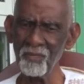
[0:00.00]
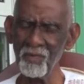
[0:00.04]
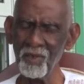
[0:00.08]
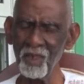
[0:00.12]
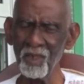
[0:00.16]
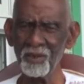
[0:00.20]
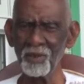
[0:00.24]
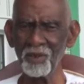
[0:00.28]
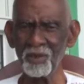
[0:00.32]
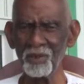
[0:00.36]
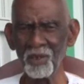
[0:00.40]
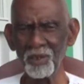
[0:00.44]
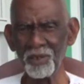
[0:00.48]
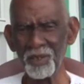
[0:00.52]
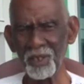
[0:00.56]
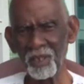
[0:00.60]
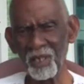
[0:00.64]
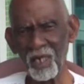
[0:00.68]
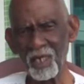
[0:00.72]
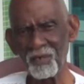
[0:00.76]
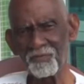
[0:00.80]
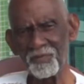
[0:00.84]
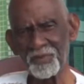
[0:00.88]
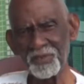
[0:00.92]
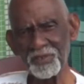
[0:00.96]
You know the
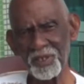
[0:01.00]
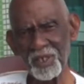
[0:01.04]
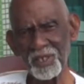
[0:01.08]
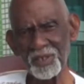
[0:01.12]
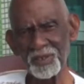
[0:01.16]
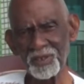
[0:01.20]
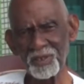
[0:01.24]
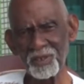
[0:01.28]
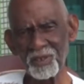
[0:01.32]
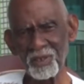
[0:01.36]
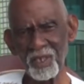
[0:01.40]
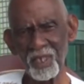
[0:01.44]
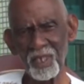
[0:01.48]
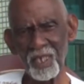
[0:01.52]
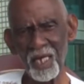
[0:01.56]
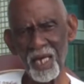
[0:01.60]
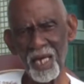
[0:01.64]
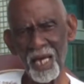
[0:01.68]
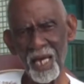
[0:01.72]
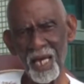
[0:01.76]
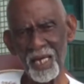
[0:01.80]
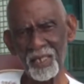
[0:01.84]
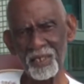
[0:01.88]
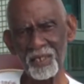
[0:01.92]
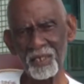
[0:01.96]
conversation that I
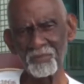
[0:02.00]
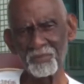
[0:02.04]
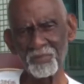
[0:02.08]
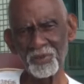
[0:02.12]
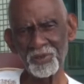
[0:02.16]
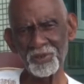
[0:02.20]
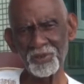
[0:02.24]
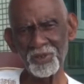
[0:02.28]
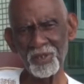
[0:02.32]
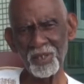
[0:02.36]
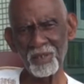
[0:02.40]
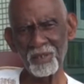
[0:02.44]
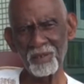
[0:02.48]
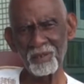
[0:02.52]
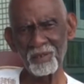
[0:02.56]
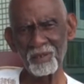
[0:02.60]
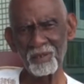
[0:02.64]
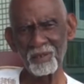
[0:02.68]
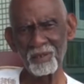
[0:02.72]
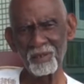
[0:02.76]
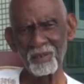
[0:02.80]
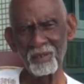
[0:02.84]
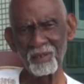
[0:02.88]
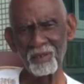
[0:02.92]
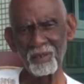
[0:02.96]
had in Brazil
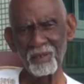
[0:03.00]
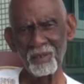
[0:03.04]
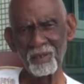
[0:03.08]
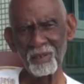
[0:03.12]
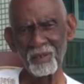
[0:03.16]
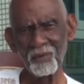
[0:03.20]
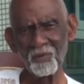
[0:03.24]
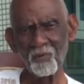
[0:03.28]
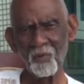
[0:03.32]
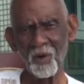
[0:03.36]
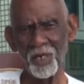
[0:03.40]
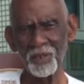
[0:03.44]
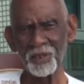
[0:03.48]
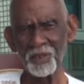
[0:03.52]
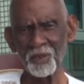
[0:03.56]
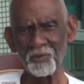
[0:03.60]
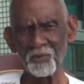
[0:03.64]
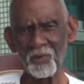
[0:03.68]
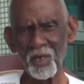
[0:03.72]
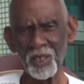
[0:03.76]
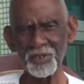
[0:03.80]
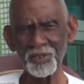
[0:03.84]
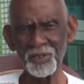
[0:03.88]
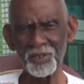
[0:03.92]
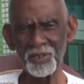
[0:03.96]
where the
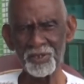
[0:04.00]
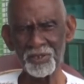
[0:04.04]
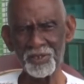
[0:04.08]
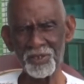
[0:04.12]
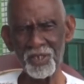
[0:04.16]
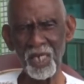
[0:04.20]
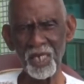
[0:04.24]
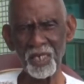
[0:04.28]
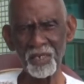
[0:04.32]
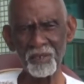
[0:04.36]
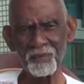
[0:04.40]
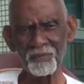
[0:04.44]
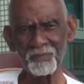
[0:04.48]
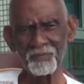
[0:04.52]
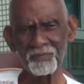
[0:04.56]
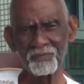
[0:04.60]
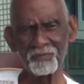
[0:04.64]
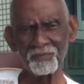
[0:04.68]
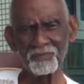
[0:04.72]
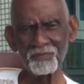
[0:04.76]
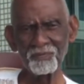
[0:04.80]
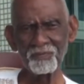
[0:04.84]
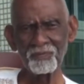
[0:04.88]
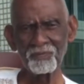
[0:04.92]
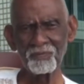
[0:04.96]
Russian said,
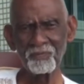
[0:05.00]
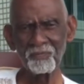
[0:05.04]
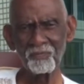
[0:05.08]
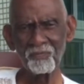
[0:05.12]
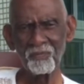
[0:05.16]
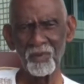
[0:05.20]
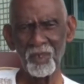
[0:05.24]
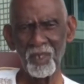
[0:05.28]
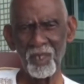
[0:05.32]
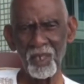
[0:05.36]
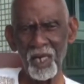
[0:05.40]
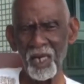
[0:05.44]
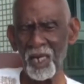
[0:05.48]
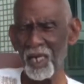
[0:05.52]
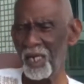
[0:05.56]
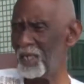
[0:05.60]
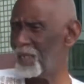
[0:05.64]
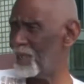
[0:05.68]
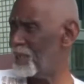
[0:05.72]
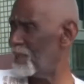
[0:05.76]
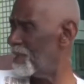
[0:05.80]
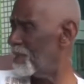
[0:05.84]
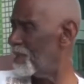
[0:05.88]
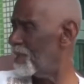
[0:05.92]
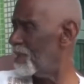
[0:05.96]
hey,
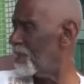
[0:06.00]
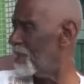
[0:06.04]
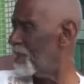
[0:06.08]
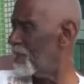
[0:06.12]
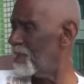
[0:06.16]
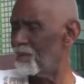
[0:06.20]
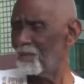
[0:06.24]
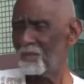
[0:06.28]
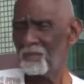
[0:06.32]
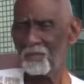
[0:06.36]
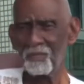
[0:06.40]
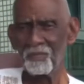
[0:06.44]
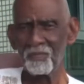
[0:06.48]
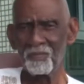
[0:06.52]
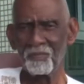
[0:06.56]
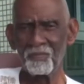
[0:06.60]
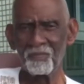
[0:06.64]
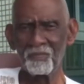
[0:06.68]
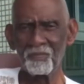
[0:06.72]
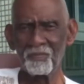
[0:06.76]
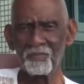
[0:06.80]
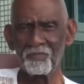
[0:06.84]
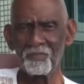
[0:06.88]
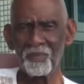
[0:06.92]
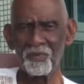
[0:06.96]

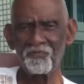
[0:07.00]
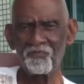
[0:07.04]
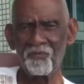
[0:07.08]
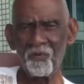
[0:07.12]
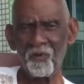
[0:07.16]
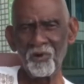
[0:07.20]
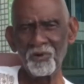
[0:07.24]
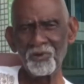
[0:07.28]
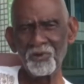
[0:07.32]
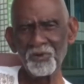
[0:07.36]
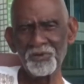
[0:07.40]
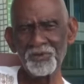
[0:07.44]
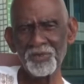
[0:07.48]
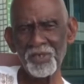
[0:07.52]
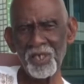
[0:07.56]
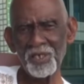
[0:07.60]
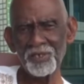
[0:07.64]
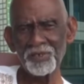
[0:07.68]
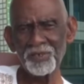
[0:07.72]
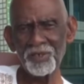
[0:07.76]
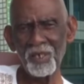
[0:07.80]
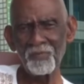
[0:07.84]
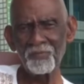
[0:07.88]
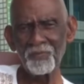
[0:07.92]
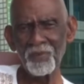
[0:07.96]
before you say
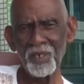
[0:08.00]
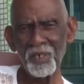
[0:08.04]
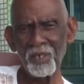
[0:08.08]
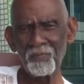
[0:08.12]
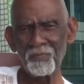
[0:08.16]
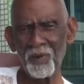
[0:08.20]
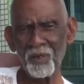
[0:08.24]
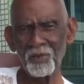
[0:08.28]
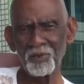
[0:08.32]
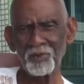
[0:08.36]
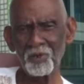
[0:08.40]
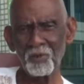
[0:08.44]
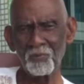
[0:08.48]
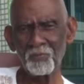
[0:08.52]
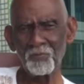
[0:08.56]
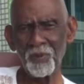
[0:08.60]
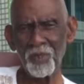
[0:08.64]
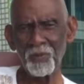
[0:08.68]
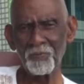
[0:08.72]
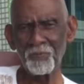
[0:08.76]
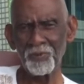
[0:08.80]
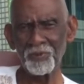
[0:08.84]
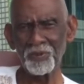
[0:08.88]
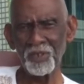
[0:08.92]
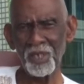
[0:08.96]
something about your
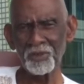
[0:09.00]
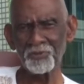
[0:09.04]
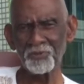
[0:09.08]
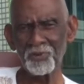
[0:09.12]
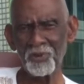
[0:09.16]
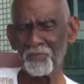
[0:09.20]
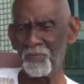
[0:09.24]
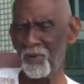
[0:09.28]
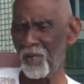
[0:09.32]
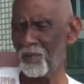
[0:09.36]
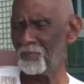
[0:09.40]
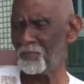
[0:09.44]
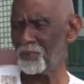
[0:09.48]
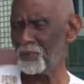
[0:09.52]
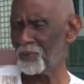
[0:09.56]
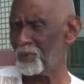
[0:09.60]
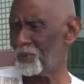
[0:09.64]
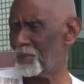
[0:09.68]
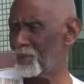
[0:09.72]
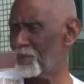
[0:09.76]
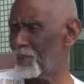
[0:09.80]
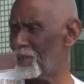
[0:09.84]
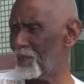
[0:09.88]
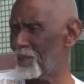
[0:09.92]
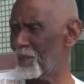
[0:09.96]
people, just remember
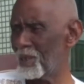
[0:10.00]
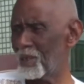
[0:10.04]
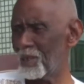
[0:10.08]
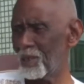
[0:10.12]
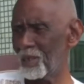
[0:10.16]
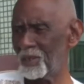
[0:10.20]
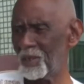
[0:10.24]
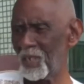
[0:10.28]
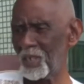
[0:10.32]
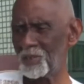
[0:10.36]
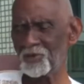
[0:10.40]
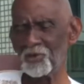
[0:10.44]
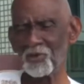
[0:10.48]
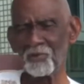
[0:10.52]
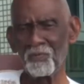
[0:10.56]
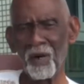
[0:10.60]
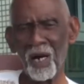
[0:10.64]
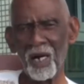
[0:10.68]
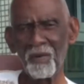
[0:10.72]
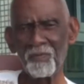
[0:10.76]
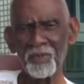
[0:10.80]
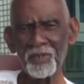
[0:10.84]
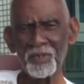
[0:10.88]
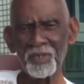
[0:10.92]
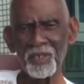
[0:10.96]
that your
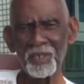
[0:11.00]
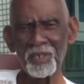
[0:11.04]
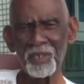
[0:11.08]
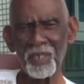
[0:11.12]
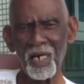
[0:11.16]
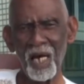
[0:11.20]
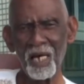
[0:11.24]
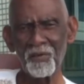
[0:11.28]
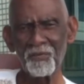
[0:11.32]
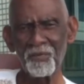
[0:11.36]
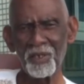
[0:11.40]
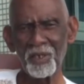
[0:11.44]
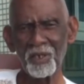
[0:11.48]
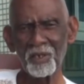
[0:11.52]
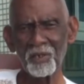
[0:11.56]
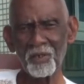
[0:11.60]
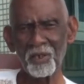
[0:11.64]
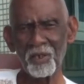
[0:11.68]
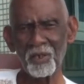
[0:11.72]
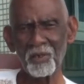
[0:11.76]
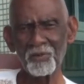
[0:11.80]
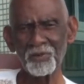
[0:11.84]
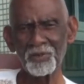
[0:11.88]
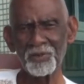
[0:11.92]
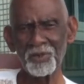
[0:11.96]
mama didn't have any
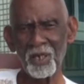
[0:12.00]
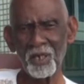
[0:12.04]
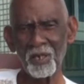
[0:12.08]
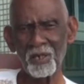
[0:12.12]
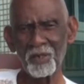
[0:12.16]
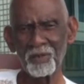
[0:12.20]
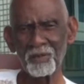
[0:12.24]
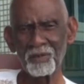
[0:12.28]
clothes on